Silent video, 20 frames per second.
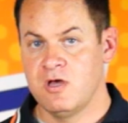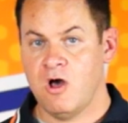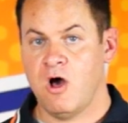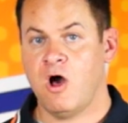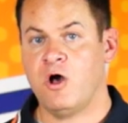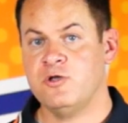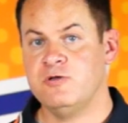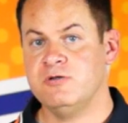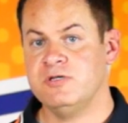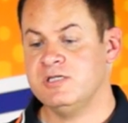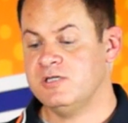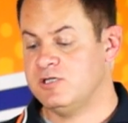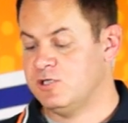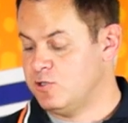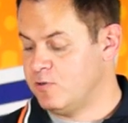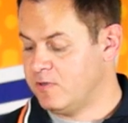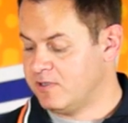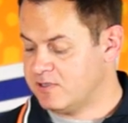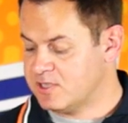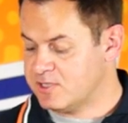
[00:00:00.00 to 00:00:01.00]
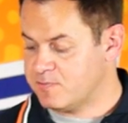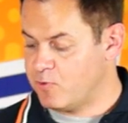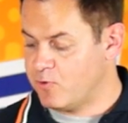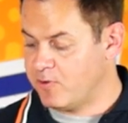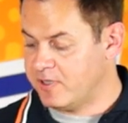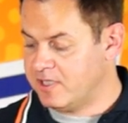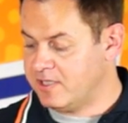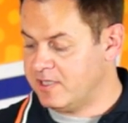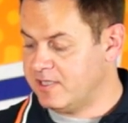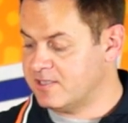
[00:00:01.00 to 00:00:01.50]
All you need to do at this
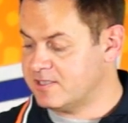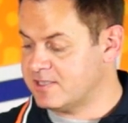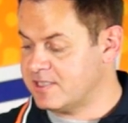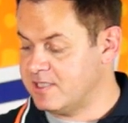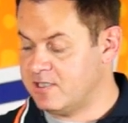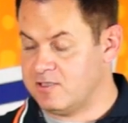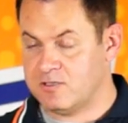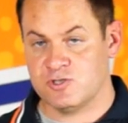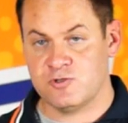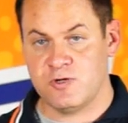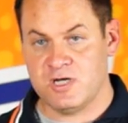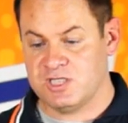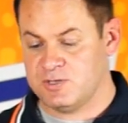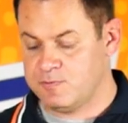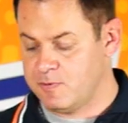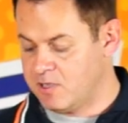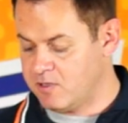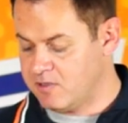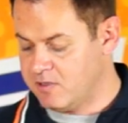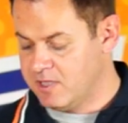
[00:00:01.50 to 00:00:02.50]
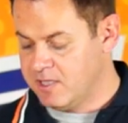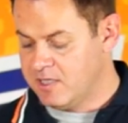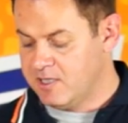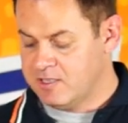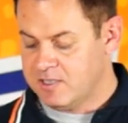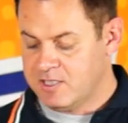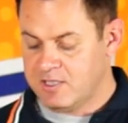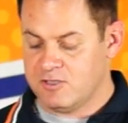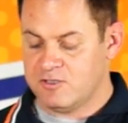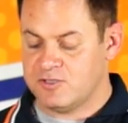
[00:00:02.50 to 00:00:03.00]
point is get your transmitter,
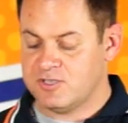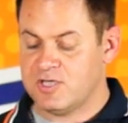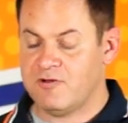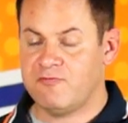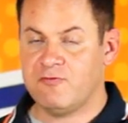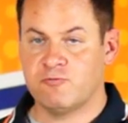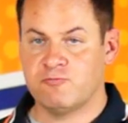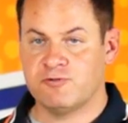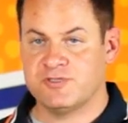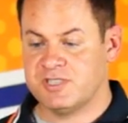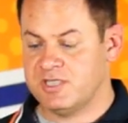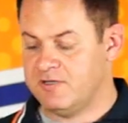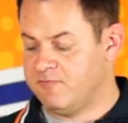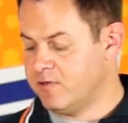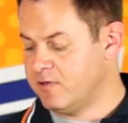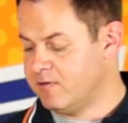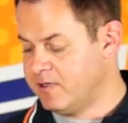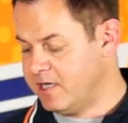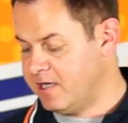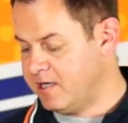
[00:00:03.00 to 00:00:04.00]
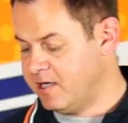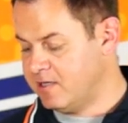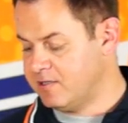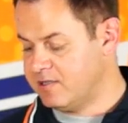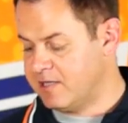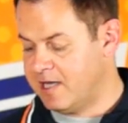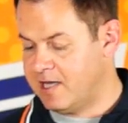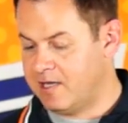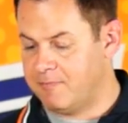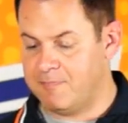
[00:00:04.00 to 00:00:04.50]
get yourself a receiver
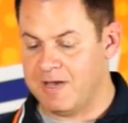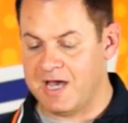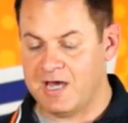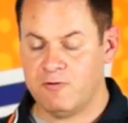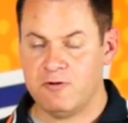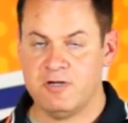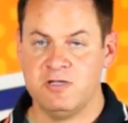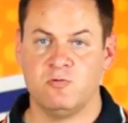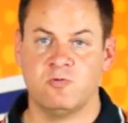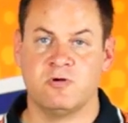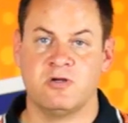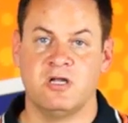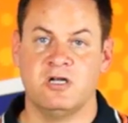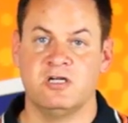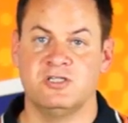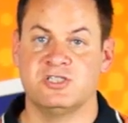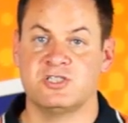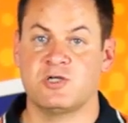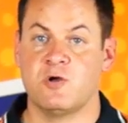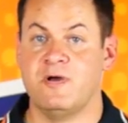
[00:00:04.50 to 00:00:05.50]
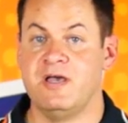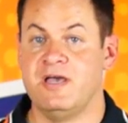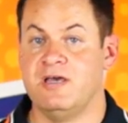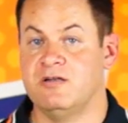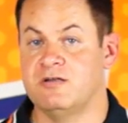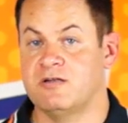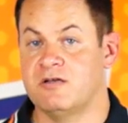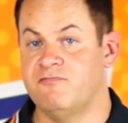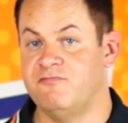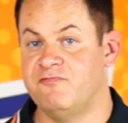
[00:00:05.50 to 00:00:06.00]
and a battery. We're gonna just go ahead
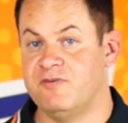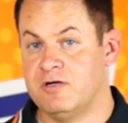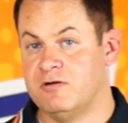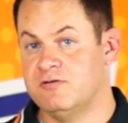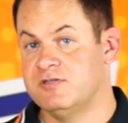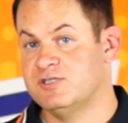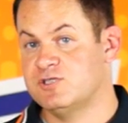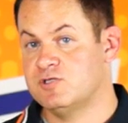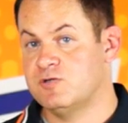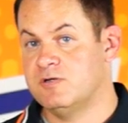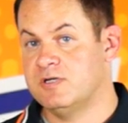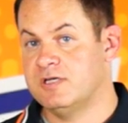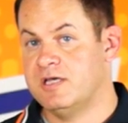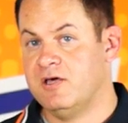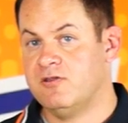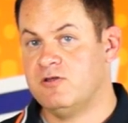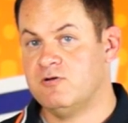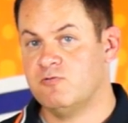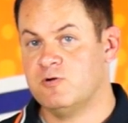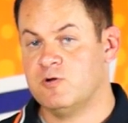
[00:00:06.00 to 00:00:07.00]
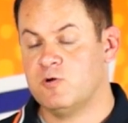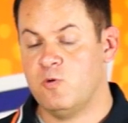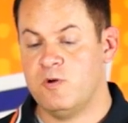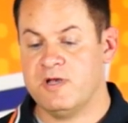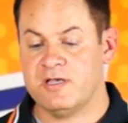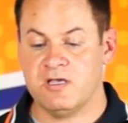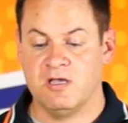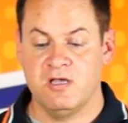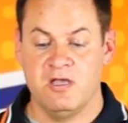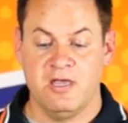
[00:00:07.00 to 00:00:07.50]
and configure these two together real
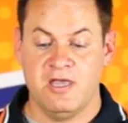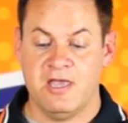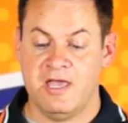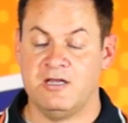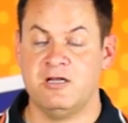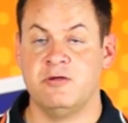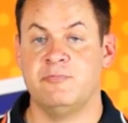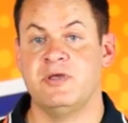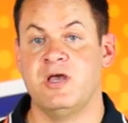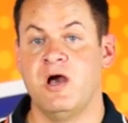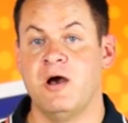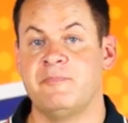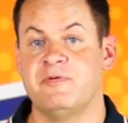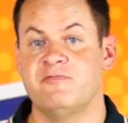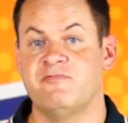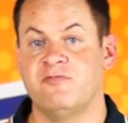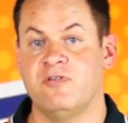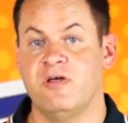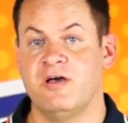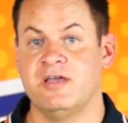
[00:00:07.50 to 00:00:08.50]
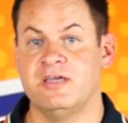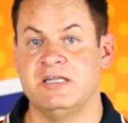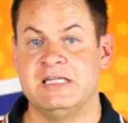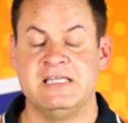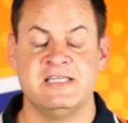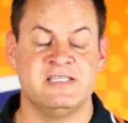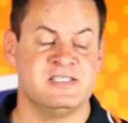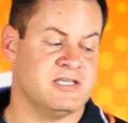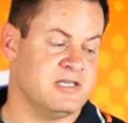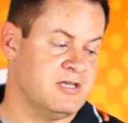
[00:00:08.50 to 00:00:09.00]
quick, and you'll be up and flying
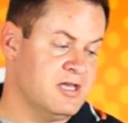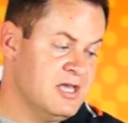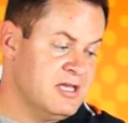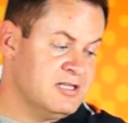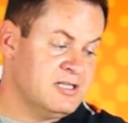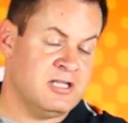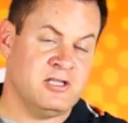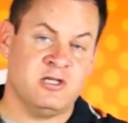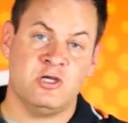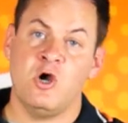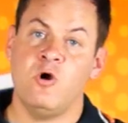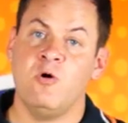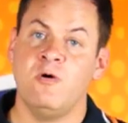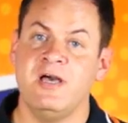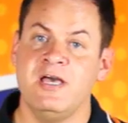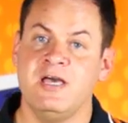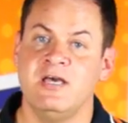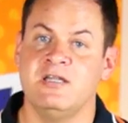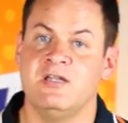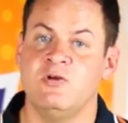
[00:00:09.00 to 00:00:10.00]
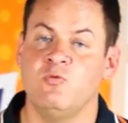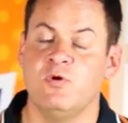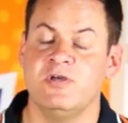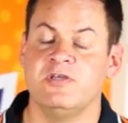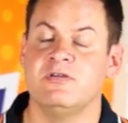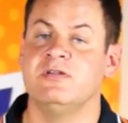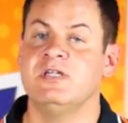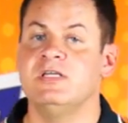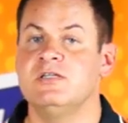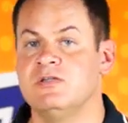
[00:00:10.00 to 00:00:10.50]
easy. Now you go ahead, what
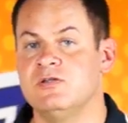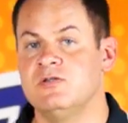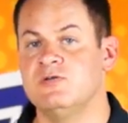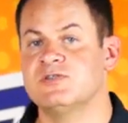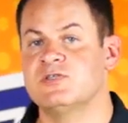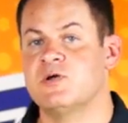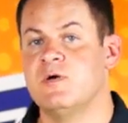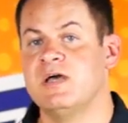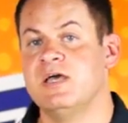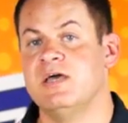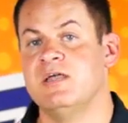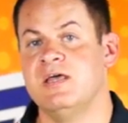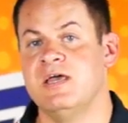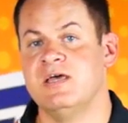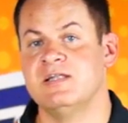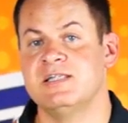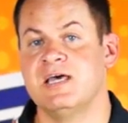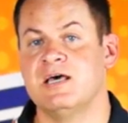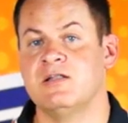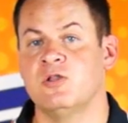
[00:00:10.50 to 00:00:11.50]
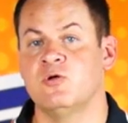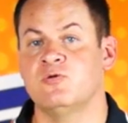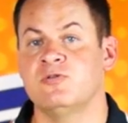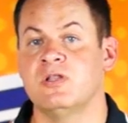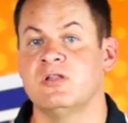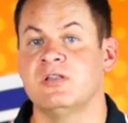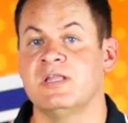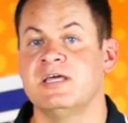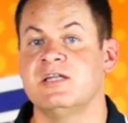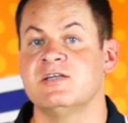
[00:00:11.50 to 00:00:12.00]
you need to do is go ahead and download
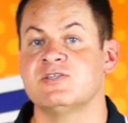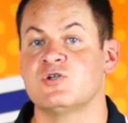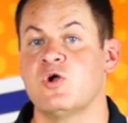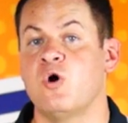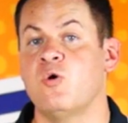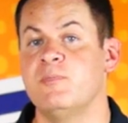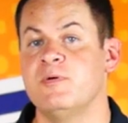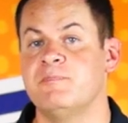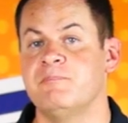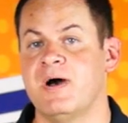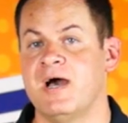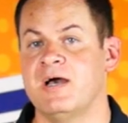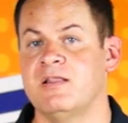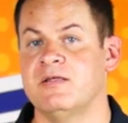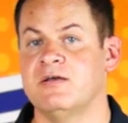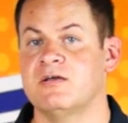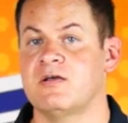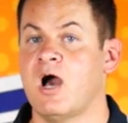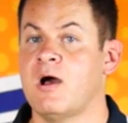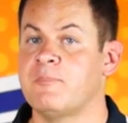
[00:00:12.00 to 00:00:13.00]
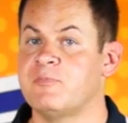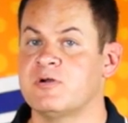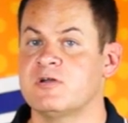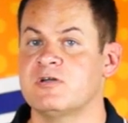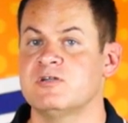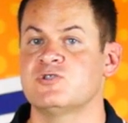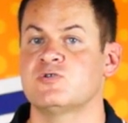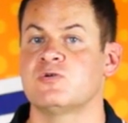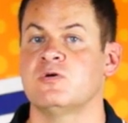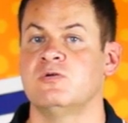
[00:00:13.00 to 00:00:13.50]
the latest OpenPilot Copter
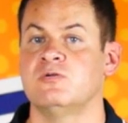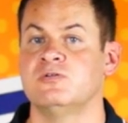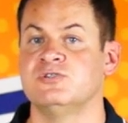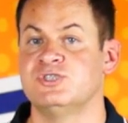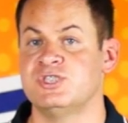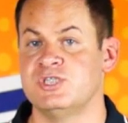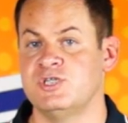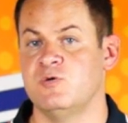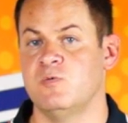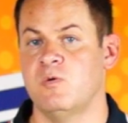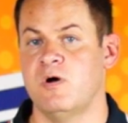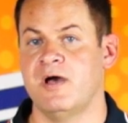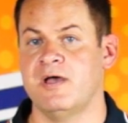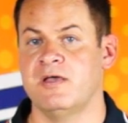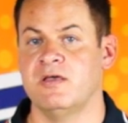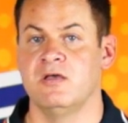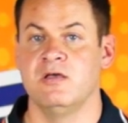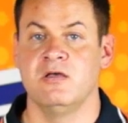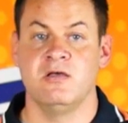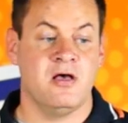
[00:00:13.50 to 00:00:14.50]
Control GUI.